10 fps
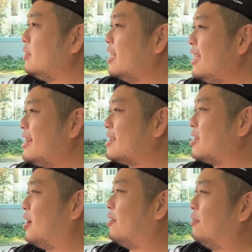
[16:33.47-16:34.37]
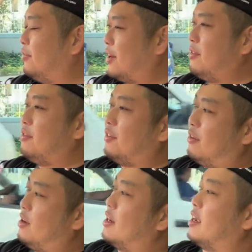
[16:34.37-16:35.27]
it's got very,
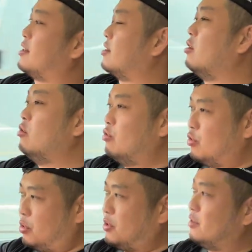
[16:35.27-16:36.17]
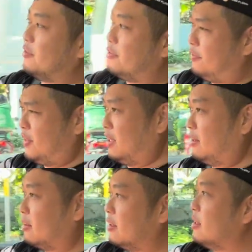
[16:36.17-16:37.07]
very nice road feel.
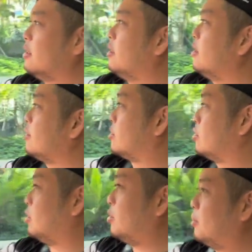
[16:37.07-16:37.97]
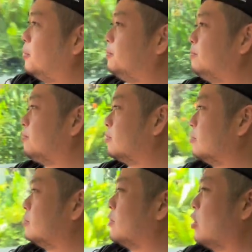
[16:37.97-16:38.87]
So
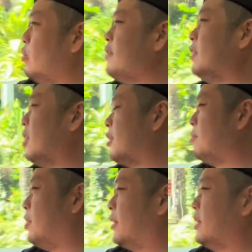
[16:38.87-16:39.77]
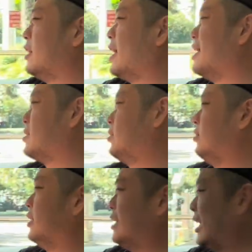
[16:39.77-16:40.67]
with a lot of modern cars
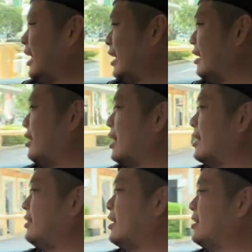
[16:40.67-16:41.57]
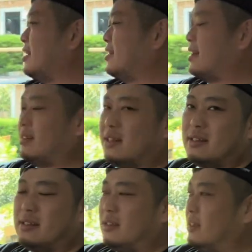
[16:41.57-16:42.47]
today, I think the
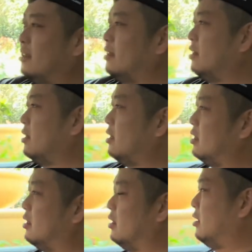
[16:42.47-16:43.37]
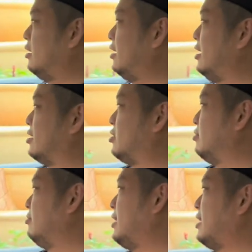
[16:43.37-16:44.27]
tendency is to
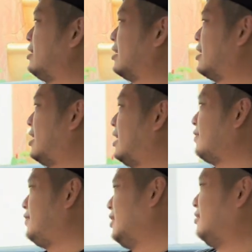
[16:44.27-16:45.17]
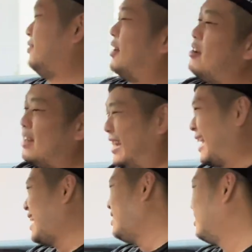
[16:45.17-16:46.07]
make the car feel very
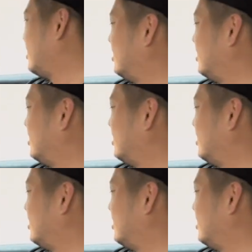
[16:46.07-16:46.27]
light,